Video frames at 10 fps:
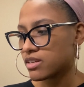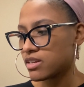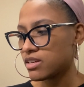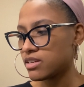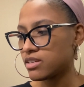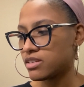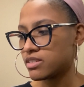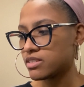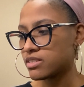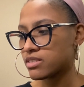
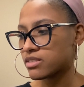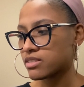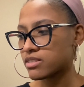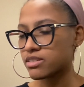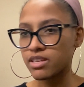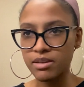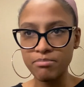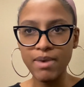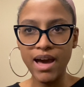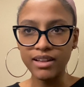is
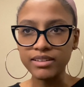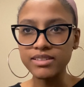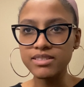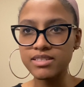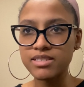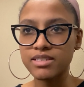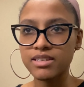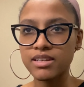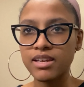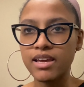imbalanced,
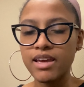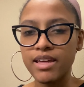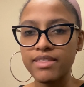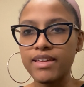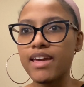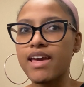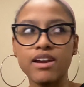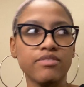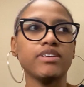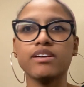that
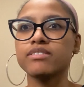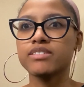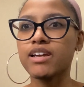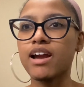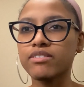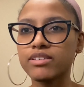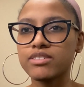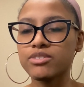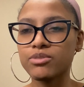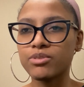every other chakra is
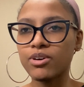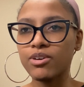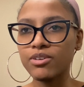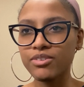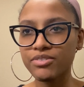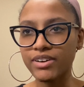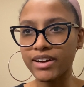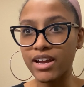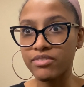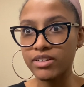thrown off, right?
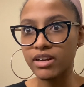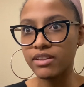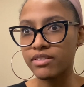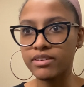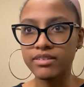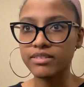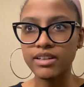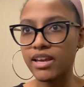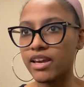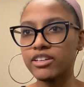Every other
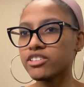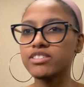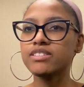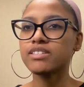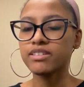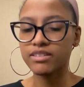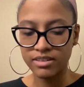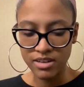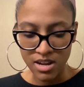energy center